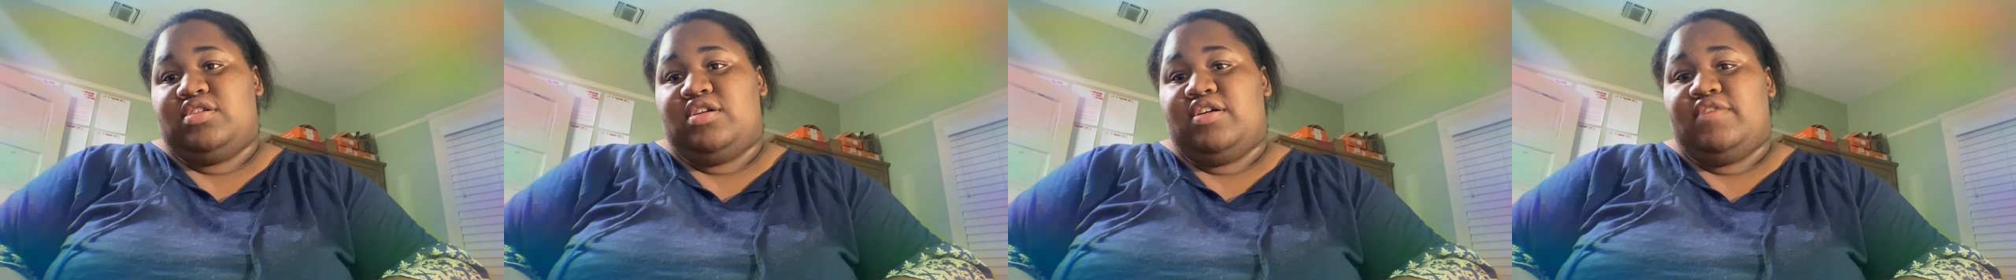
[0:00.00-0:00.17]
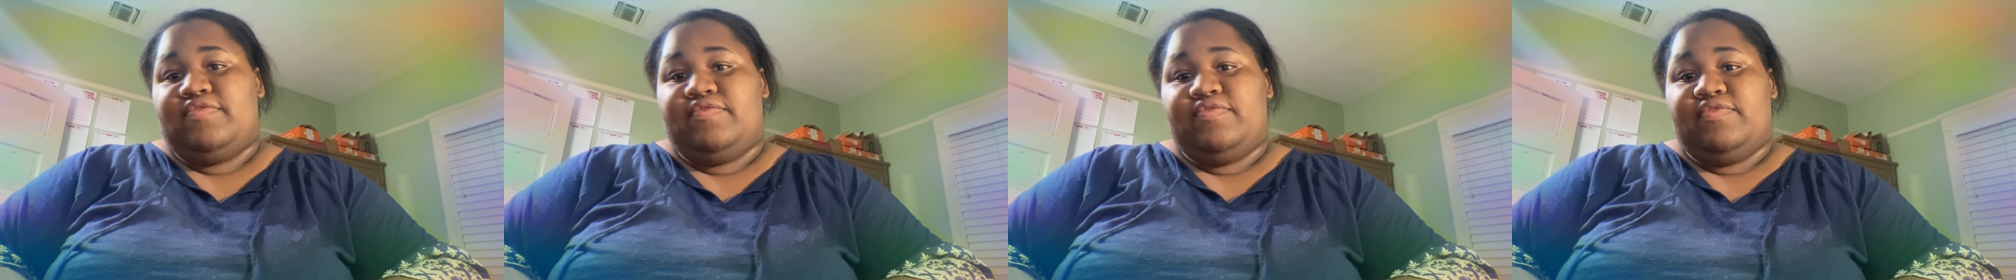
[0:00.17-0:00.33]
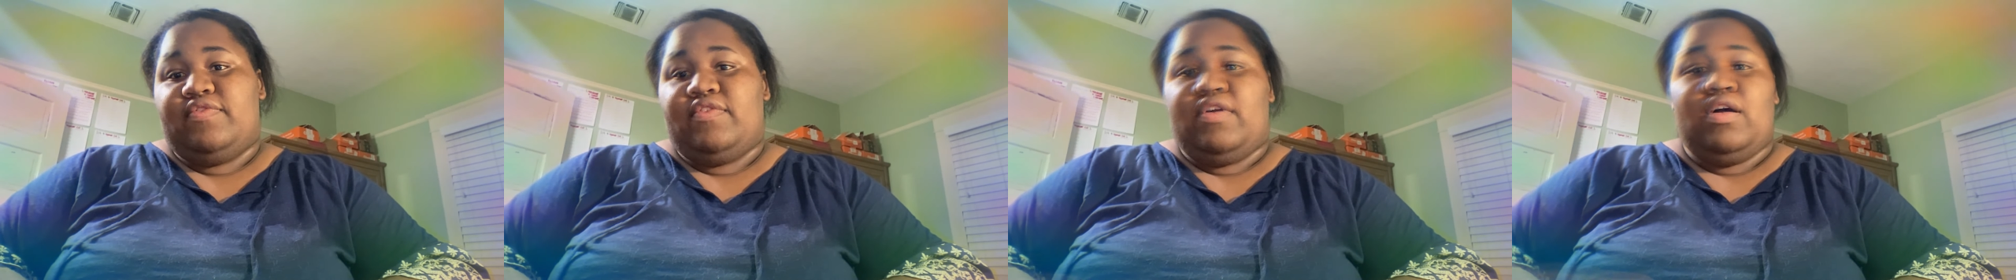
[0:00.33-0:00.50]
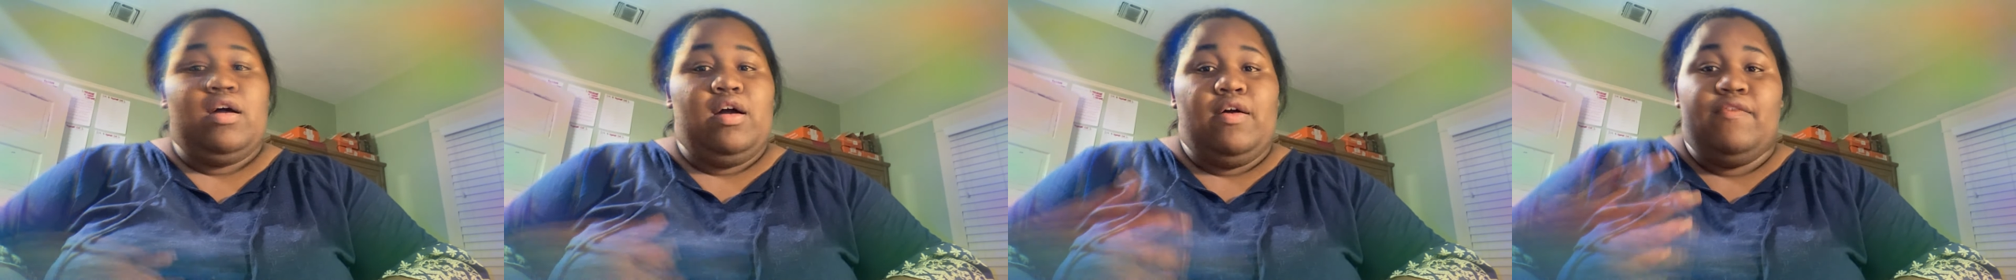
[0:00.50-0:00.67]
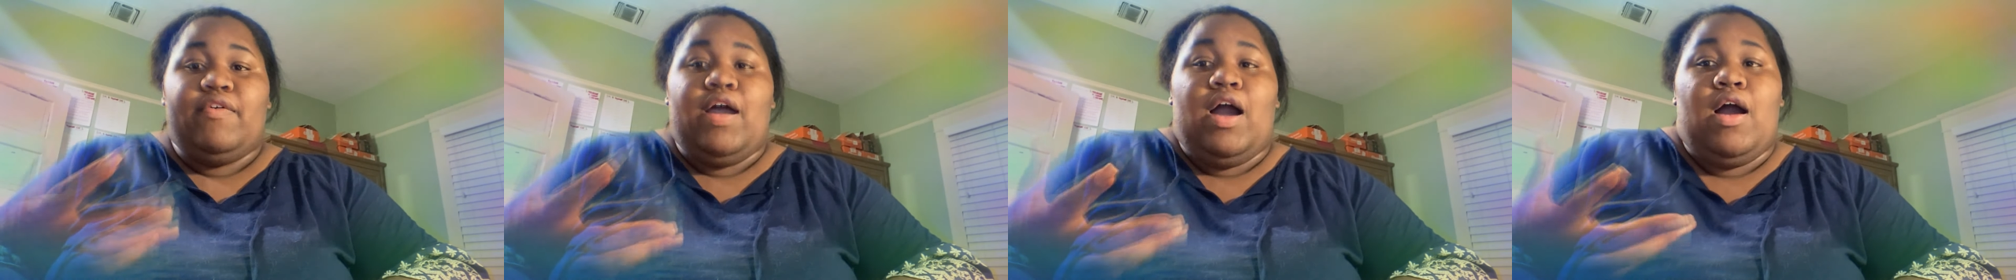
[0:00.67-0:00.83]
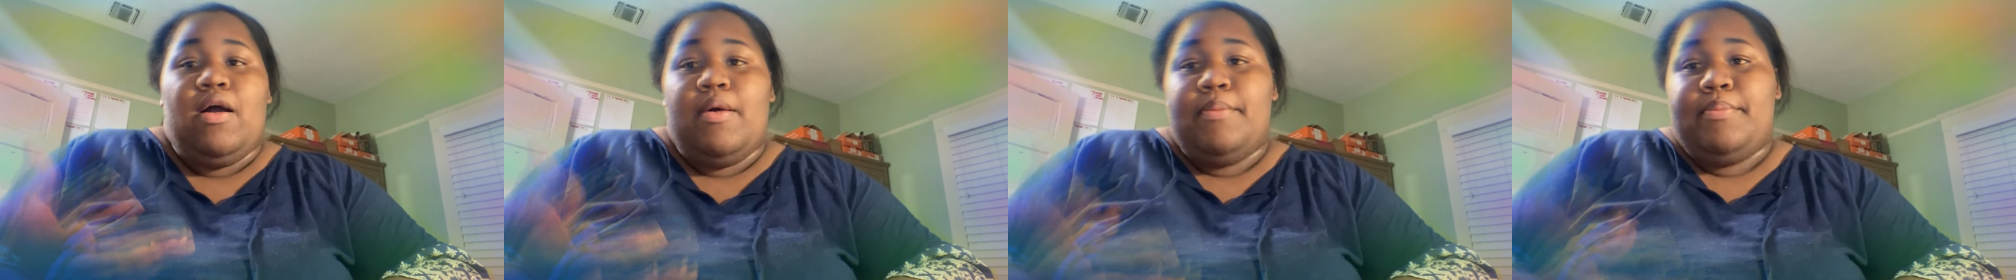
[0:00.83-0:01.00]
of
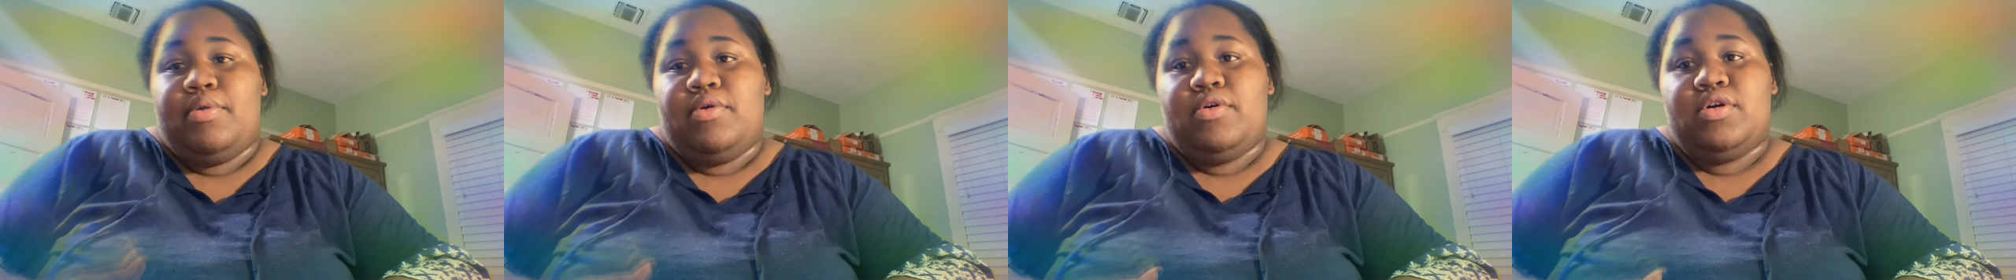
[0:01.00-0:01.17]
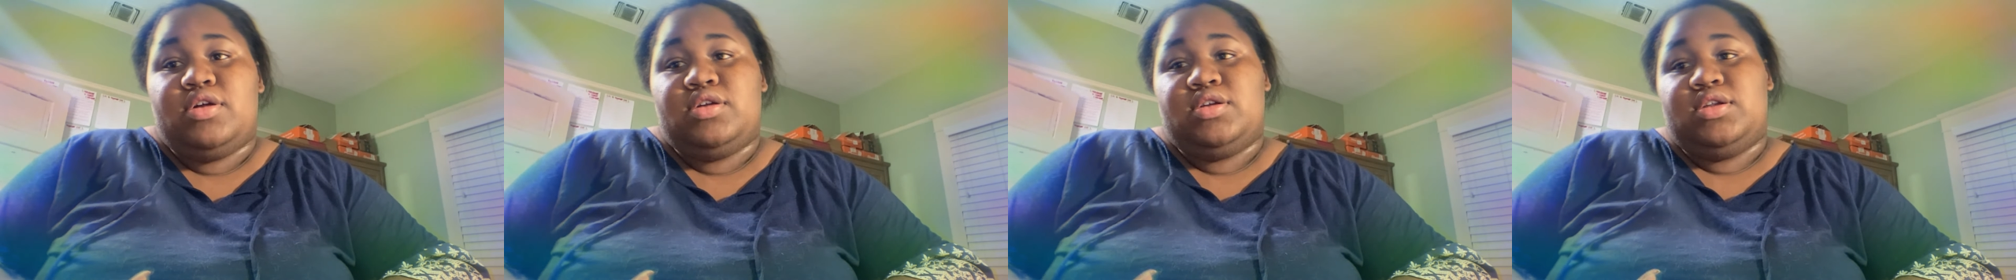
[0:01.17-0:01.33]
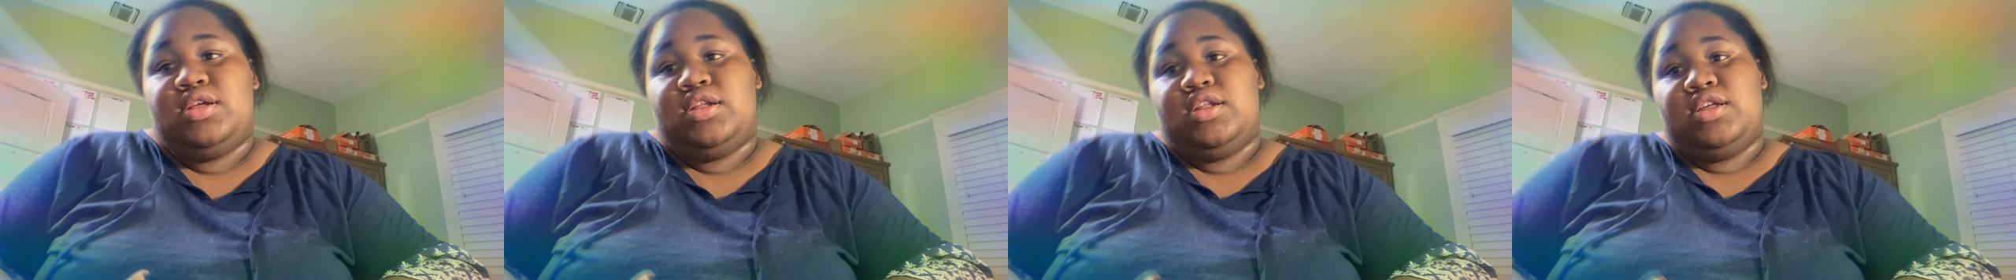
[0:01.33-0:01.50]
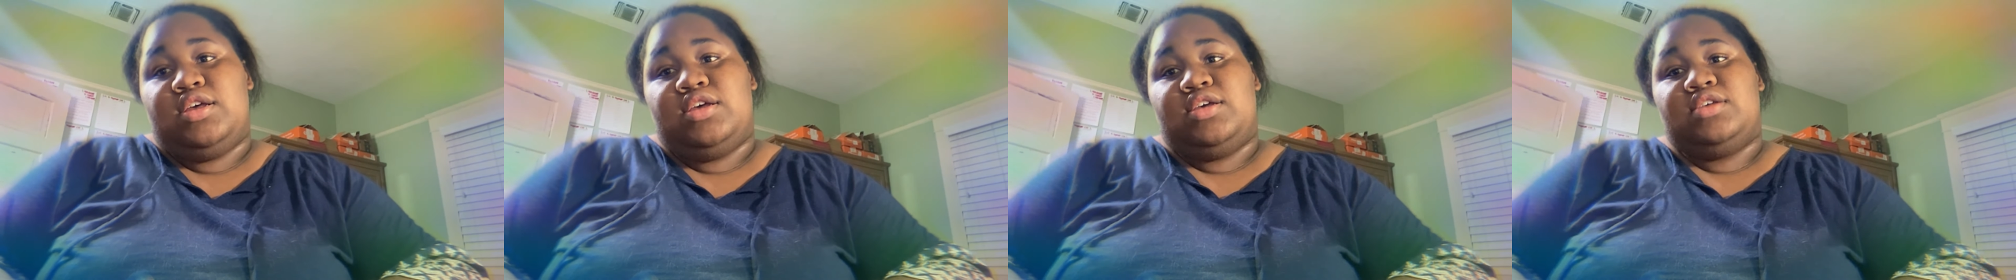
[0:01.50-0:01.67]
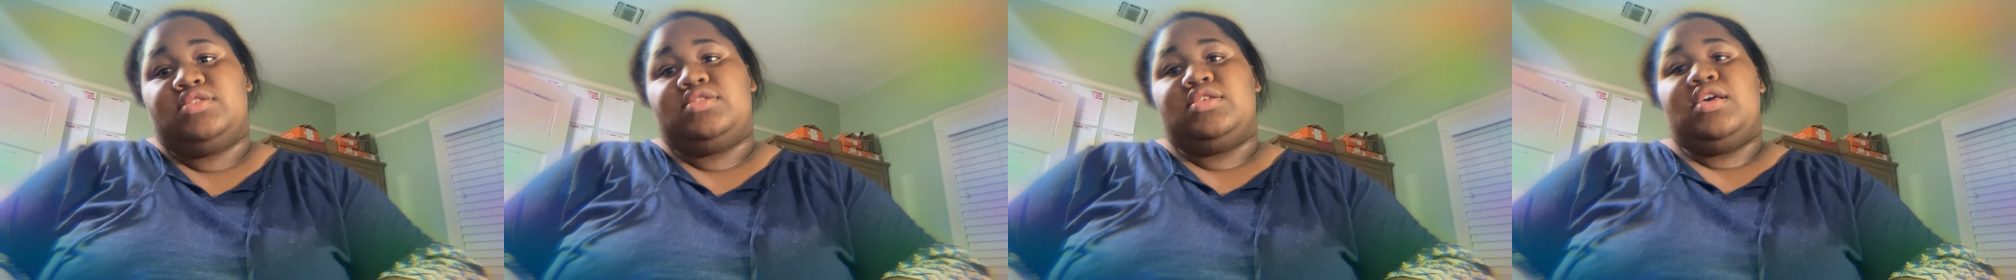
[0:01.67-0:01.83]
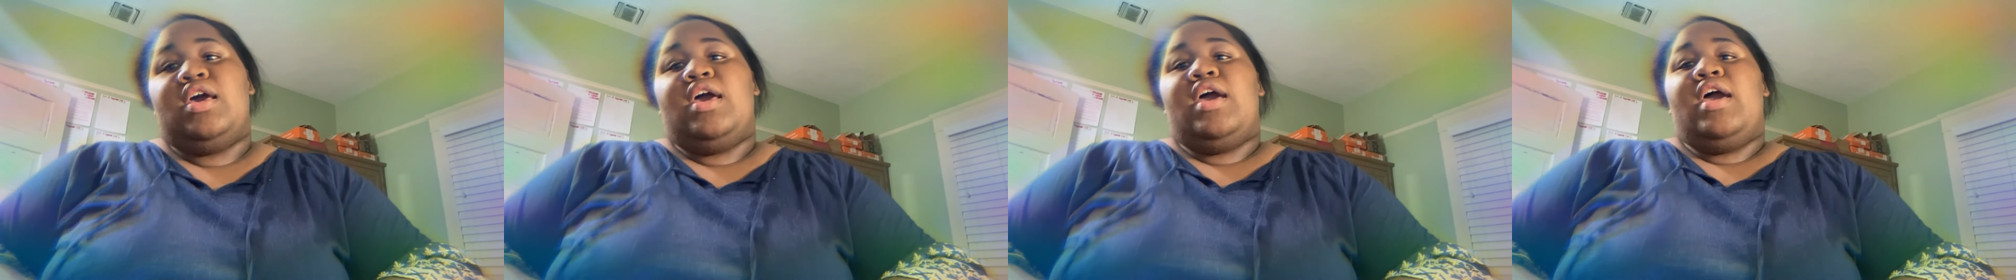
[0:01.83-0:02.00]
how important it is.